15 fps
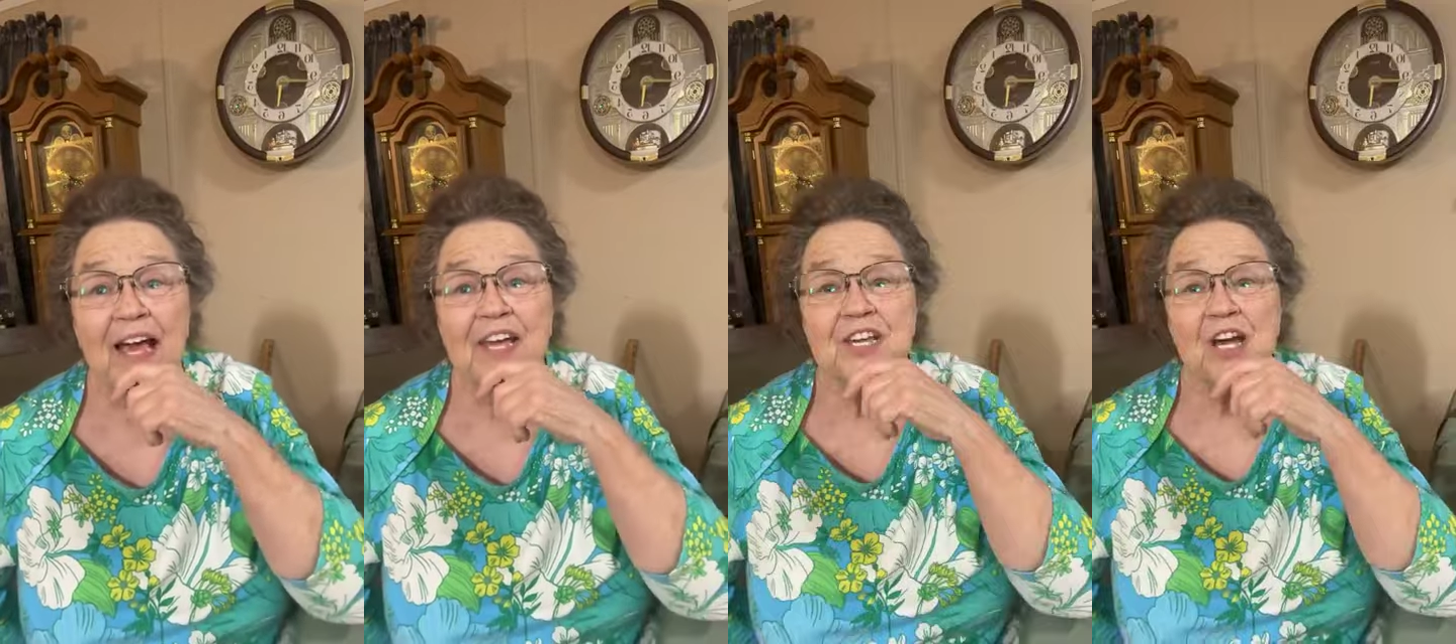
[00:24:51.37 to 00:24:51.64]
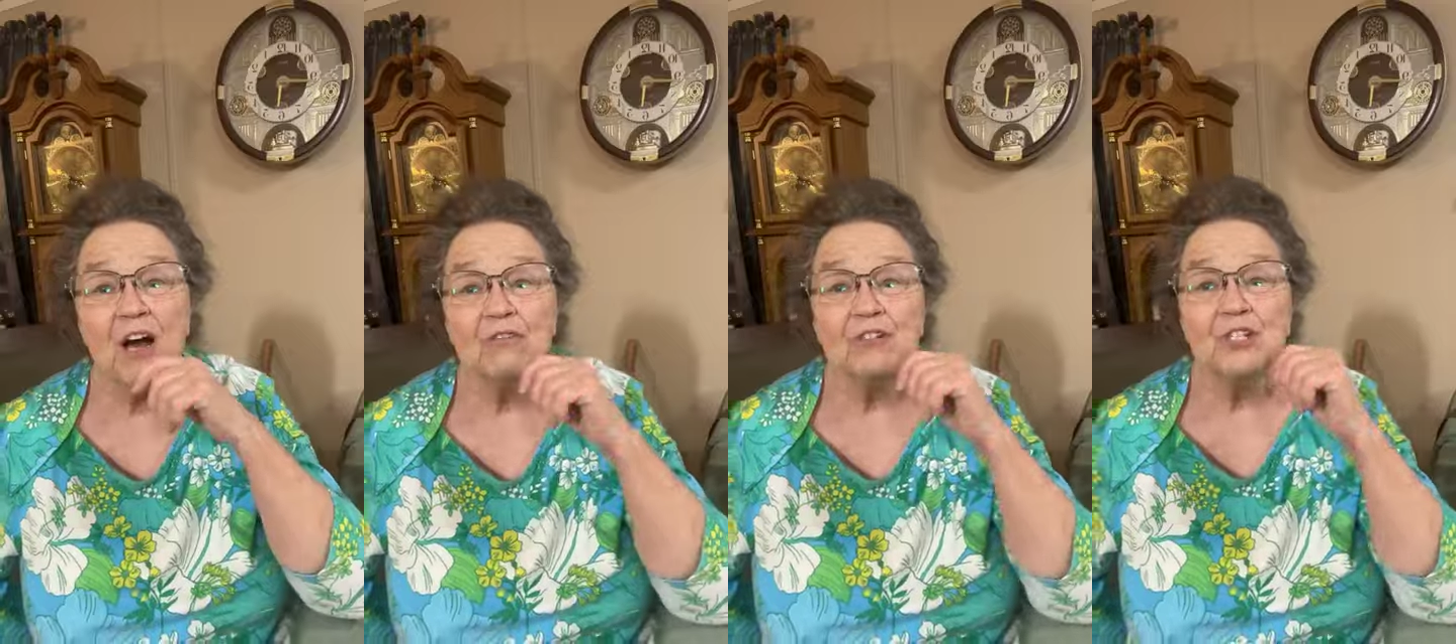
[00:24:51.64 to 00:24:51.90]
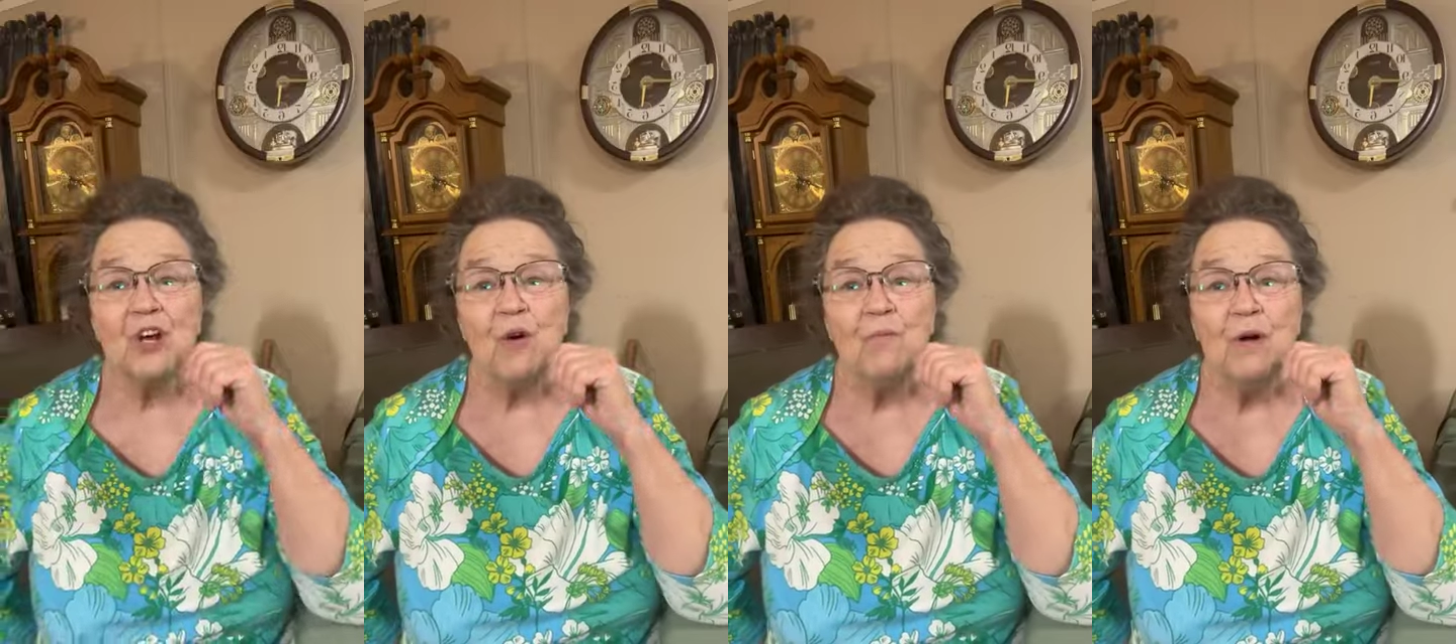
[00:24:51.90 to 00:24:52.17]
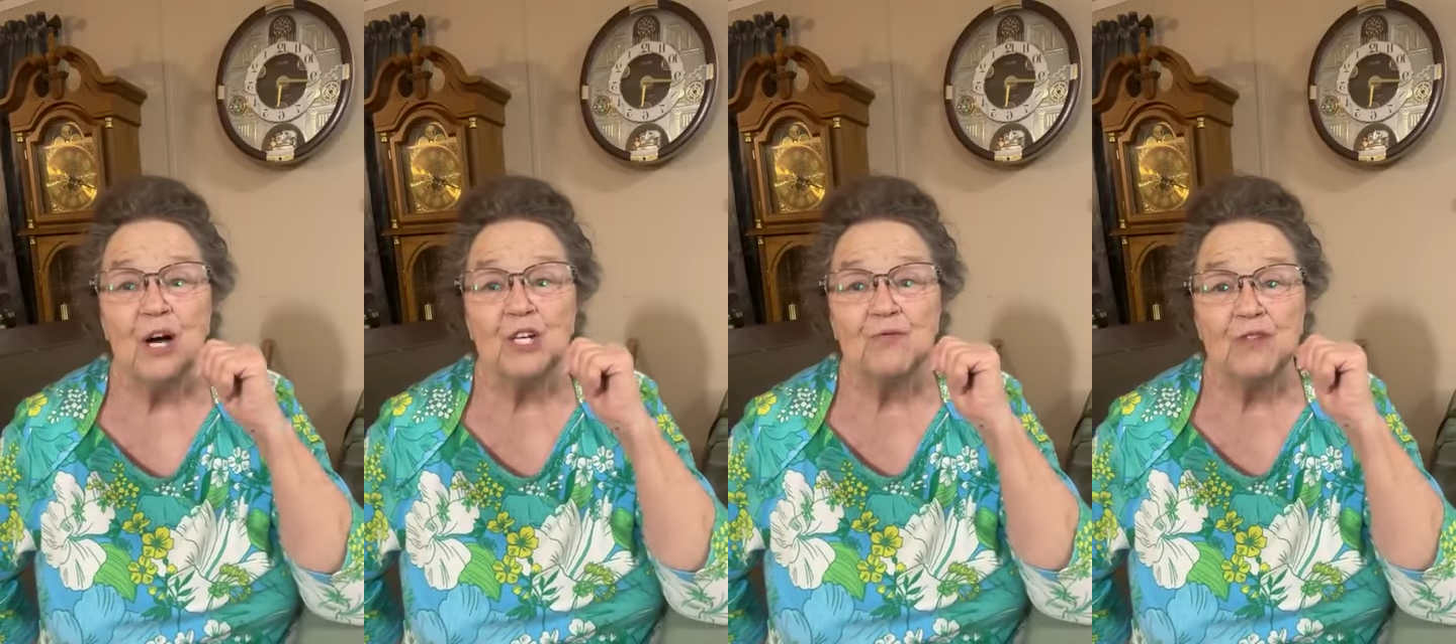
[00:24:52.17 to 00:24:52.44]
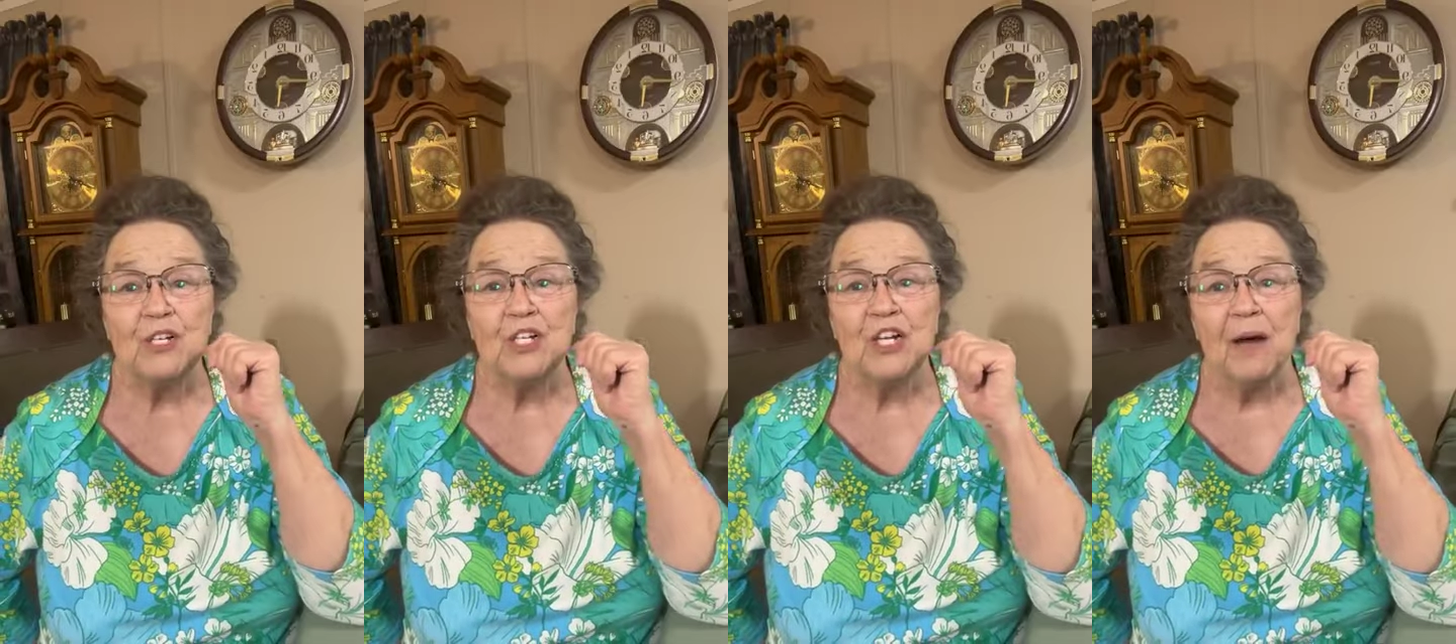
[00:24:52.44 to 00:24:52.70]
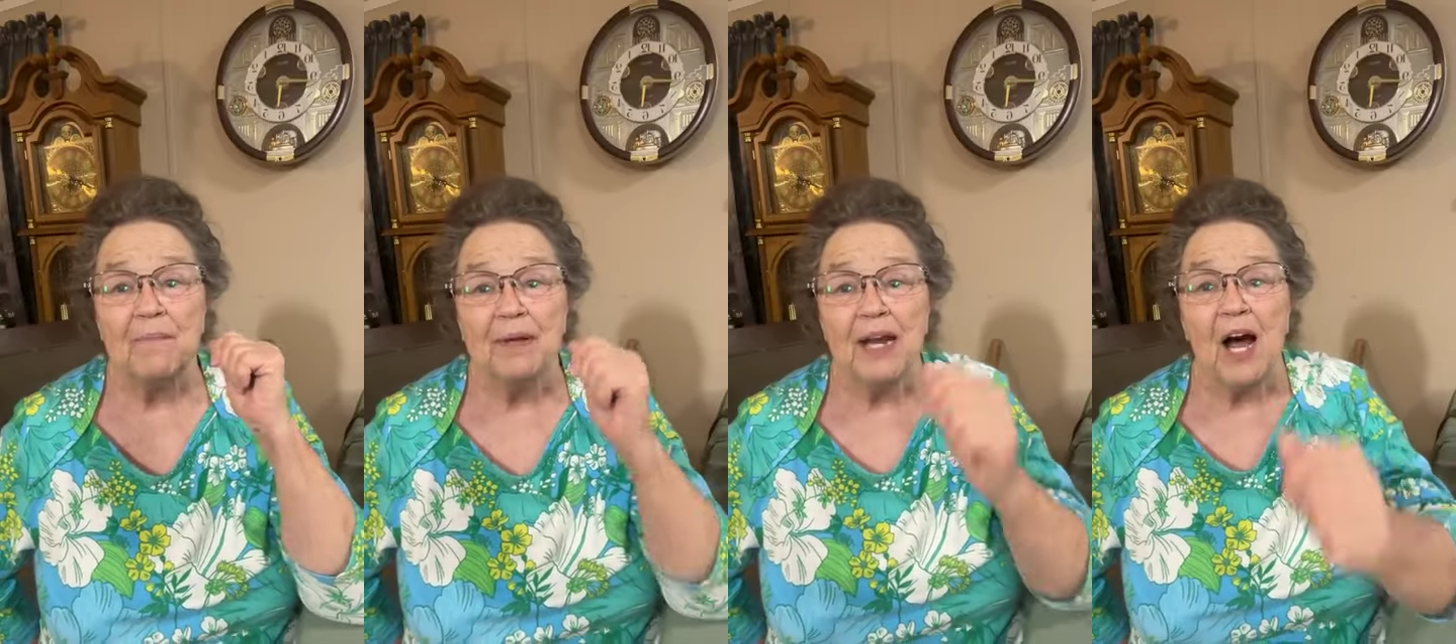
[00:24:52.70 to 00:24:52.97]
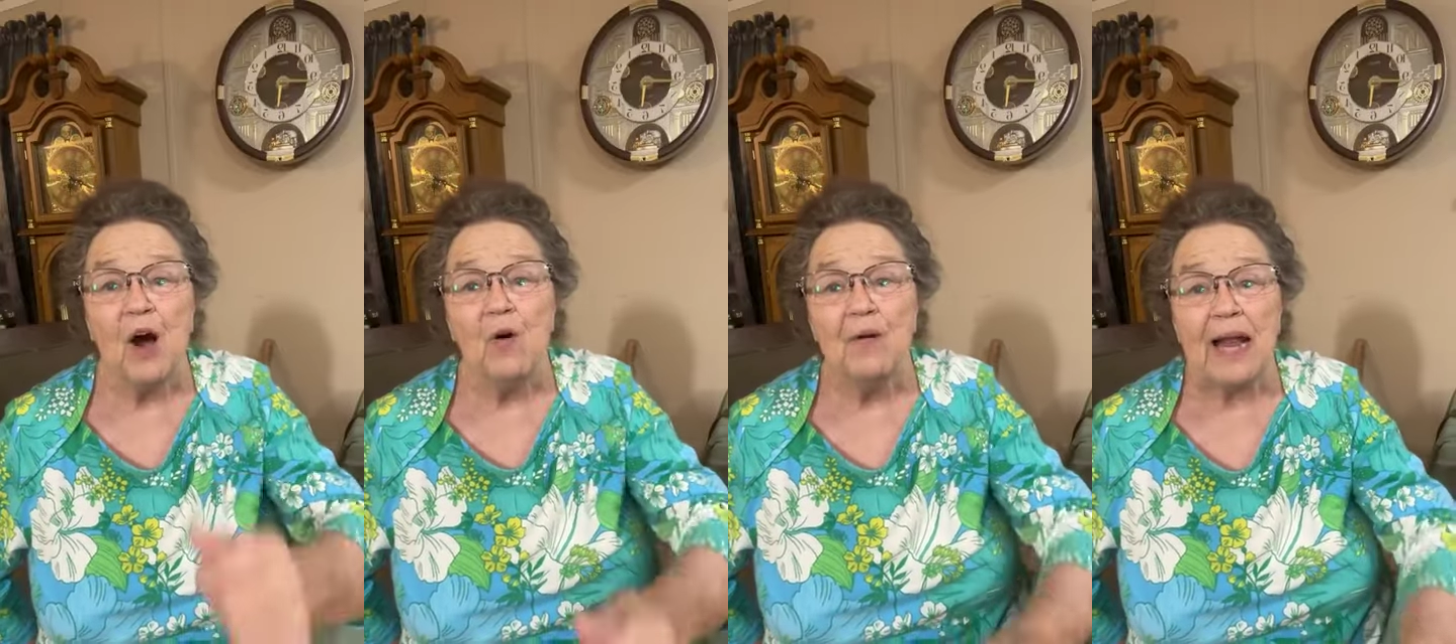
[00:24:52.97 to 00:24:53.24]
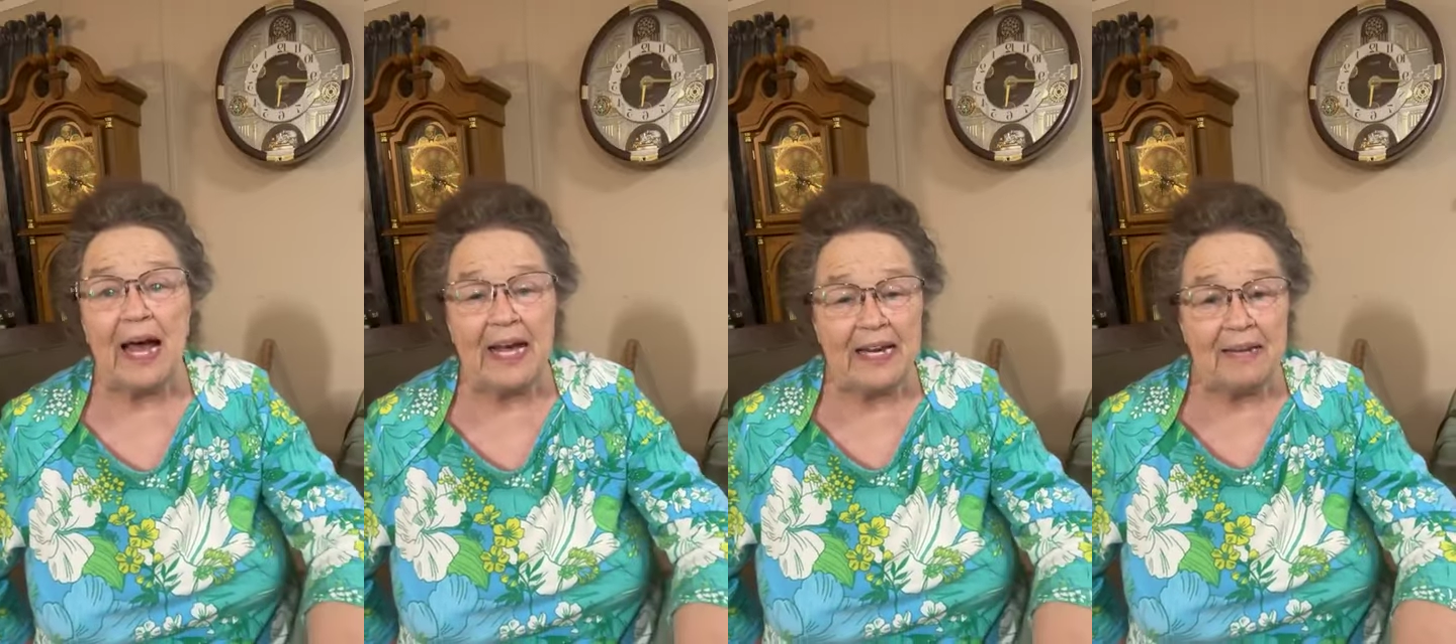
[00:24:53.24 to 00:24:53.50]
Thank y'all so much for jumping on.